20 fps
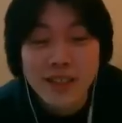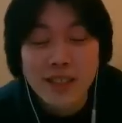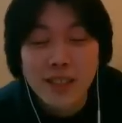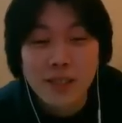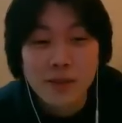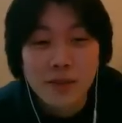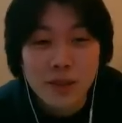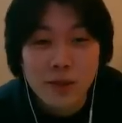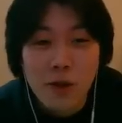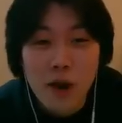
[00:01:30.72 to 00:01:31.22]

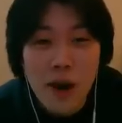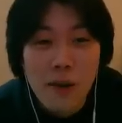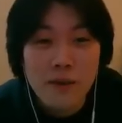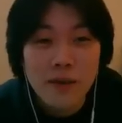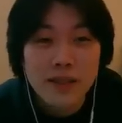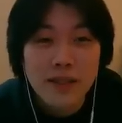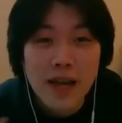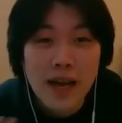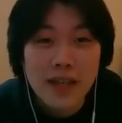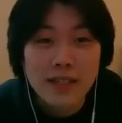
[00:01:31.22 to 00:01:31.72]

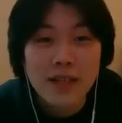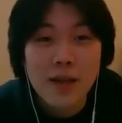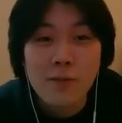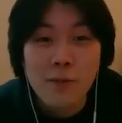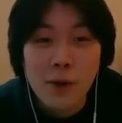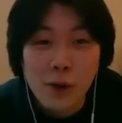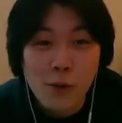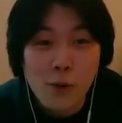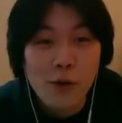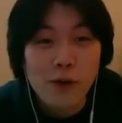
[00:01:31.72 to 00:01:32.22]
subscribers as I'm
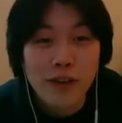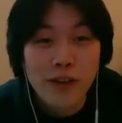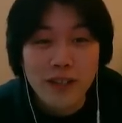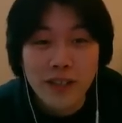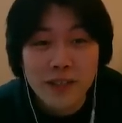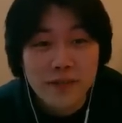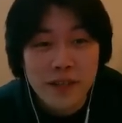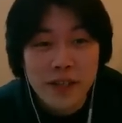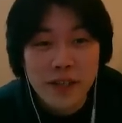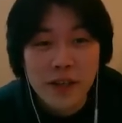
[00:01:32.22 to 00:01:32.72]
recording
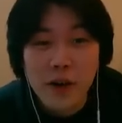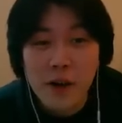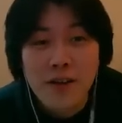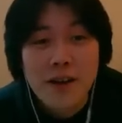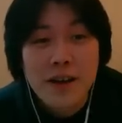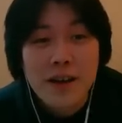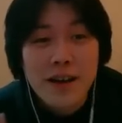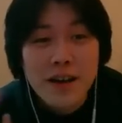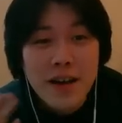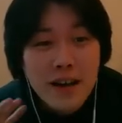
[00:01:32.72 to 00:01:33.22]
this video.
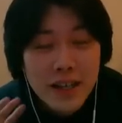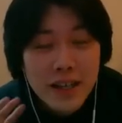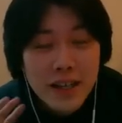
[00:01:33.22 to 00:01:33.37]
A